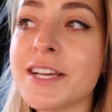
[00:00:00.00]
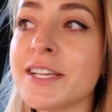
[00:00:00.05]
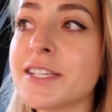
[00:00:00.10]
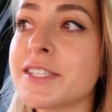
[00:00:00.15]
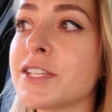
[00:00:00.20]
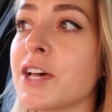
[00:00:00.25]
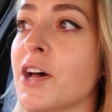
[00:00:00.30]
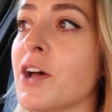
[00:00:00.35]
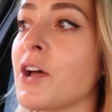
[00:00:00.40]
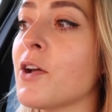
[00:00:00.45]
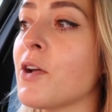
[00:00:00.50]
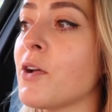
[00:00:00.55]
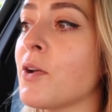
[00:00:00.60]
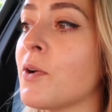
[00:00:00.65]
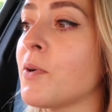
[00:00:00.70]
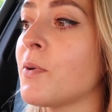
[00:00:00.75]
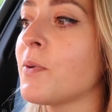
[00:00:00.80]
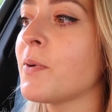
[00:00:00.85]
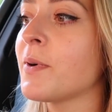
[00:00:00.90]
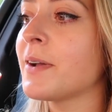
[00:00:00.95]

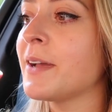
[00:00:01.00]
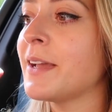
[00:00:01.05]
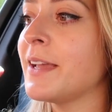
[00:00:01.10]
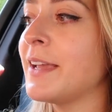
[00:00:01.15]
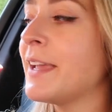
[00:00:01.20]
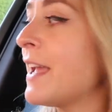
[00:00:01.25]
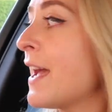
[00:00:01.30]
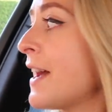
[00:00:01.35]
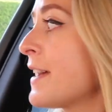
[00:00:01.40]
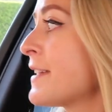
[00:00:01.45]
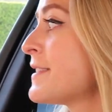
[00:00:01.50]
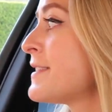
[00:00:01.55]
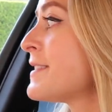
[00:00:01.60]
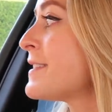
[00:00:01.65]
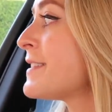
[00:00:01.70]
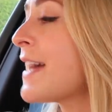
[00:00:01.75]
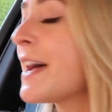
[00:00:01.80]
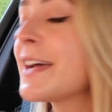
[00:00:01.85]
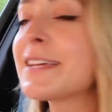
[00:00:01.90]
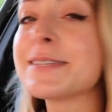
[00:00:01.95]
So
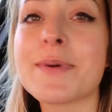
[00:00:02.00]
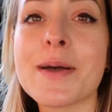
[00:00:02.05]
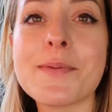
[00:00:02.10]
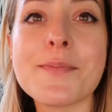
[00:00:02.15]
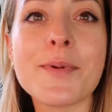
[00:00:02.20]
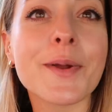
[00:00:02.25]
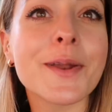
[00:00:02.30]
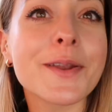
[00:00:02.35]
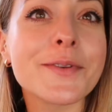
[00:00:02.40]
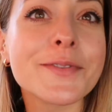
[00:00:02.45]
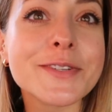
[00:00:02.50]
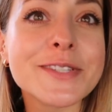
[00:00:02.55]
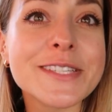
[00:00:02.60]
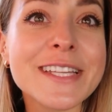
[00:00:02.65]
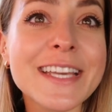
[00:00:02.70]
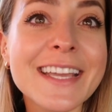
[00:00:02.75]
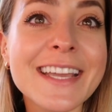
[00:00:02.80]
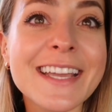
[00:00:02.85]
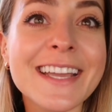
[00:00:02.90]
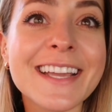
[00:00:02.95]
yes, that is my morning
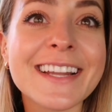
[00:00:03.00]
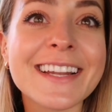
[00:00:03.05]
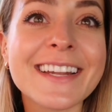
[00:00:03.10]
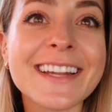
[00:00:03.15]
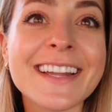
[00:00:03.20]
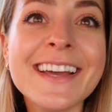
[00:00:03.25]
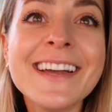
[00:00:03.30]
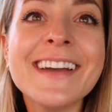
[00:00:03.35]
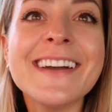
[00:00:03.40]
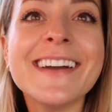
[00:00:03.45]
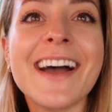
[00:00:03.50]
routine.